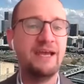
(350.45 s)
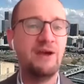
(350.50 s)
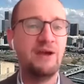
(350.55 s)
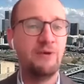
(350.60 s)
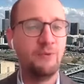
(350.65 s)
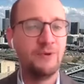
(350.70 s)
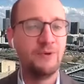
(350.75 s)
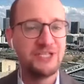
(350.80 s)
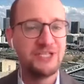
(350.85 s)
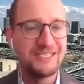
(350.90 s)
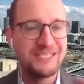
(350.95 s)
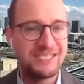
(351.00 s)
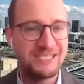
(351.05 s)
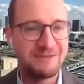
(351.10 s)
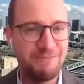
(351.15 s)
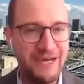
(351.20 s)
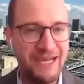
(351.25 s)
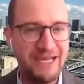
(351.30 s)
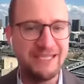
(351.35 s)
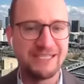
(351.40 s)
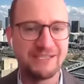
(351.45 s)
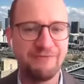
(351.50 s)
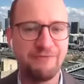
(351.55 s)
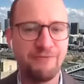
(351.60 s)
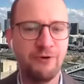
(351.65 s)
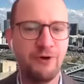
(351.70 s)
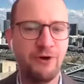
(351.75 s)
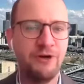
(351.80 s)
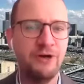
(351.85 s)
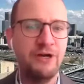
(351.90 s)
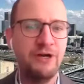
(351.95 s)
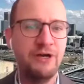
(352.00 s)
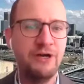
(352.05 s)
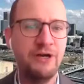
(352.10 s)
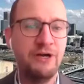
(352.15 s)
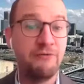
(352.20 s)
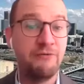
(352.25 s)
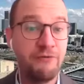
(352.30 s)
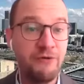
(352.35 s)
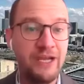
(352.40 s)
which is a space for
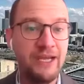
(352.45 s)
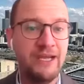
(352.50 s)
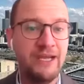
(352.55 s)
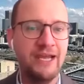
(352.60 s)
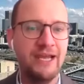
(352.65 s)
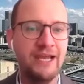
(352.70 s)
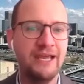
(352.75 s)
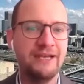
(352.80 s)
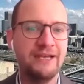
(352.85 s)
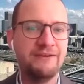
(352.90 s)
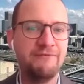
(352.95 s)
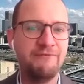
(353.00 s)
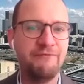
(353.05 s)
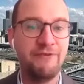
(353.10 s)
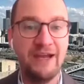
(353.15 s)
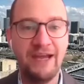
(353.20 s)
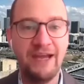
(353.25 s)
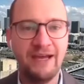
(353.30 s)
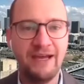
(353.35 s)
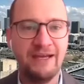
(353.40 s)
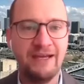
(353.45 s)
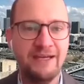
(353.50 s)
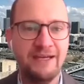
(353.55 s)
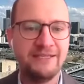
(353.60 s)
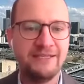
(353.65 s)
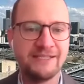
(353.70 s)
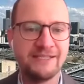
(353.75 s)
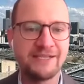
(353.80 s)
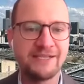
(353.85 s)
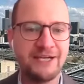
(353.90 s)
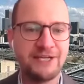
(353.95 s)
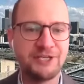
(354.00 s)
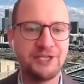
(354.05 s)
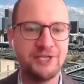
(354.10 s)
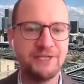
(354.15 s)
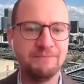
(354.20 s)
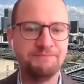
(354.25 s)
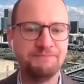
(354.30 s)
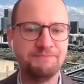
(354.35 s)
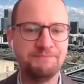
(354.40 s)
free and fair discussion.